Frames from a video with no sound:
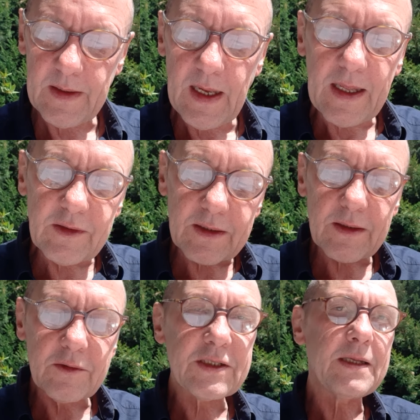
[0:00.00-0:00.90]
And
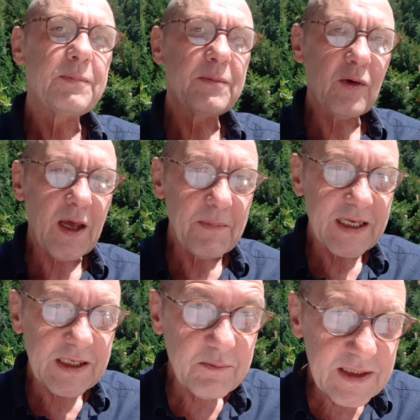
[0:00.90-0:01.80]
understand, people are
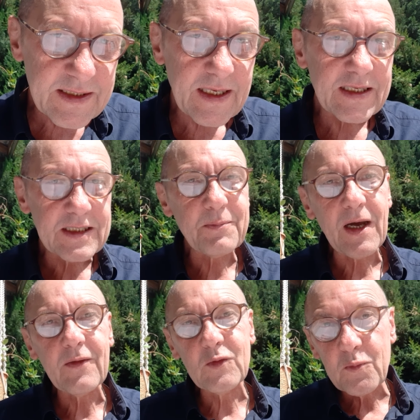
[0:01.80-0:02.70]
making mistakes. It's
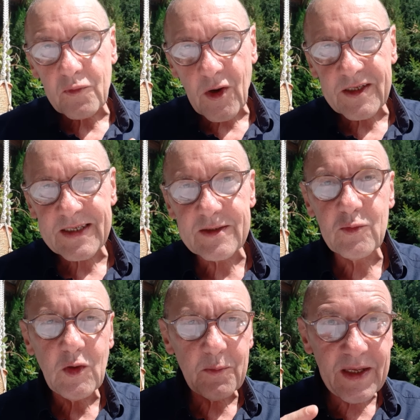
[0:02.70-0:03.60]
part of the process. Do
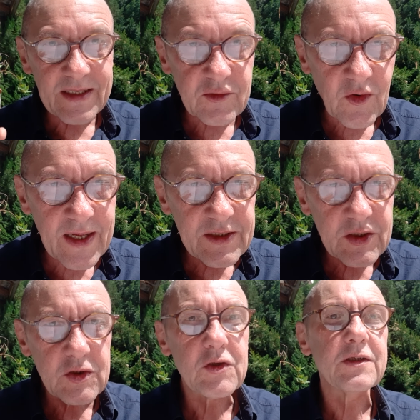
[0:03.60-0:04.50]
not be
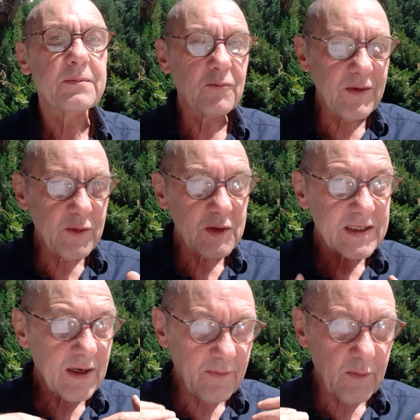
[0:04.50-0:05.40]
intransigent with
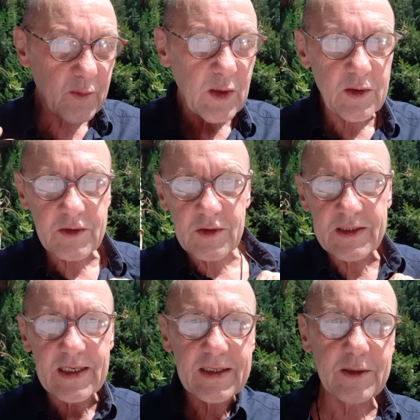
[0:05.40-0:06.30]
yourself or with others.
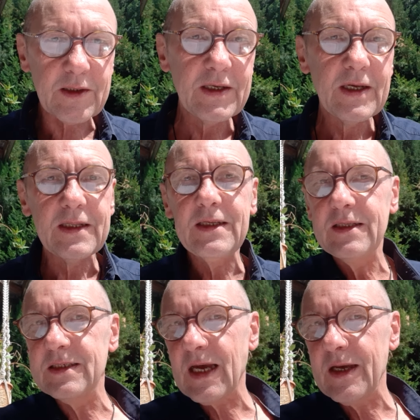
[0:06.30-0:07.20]
It's like
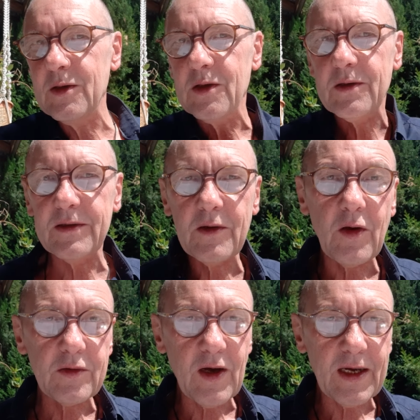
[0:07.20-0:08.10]
this
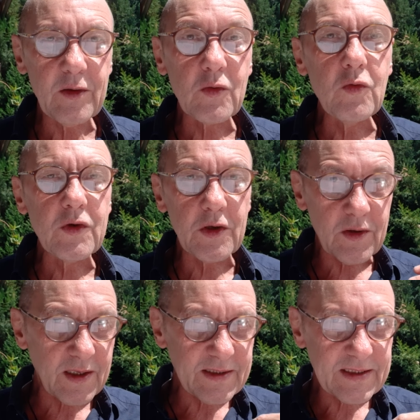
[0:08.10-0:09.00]
higher
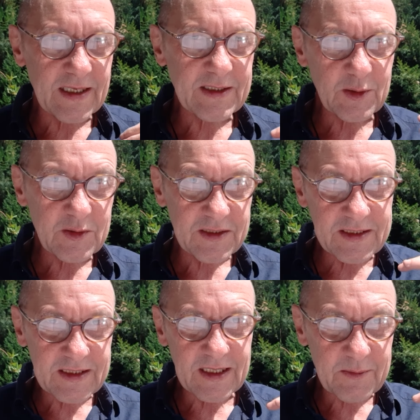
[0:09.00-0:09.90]
cooker. It's like the
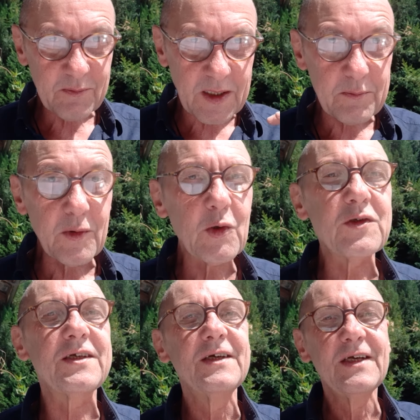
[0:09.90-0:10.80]
thing that
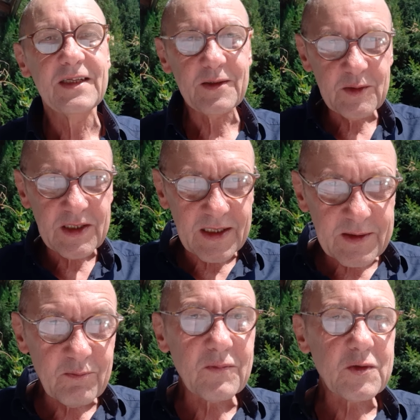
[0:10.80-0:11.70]
burns. There is like
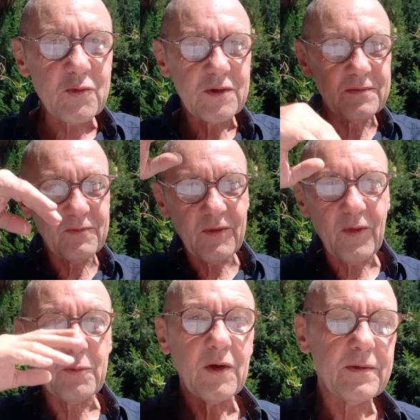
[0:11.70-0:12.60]
three,
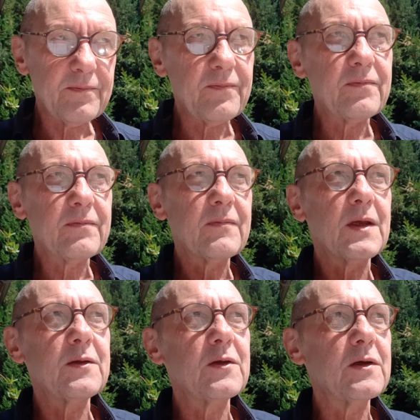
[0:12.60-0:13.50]
from
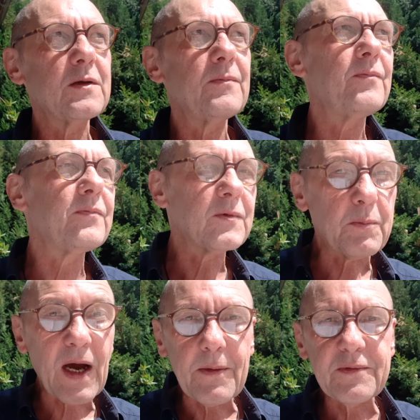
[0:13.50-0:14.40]
the
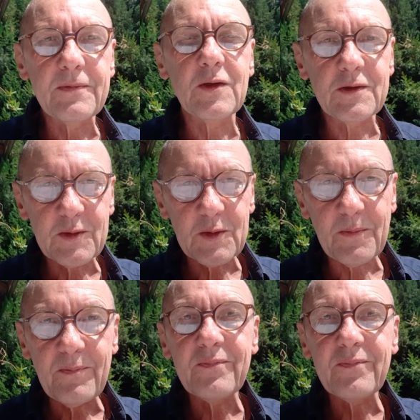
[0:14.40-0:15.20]
perhaps the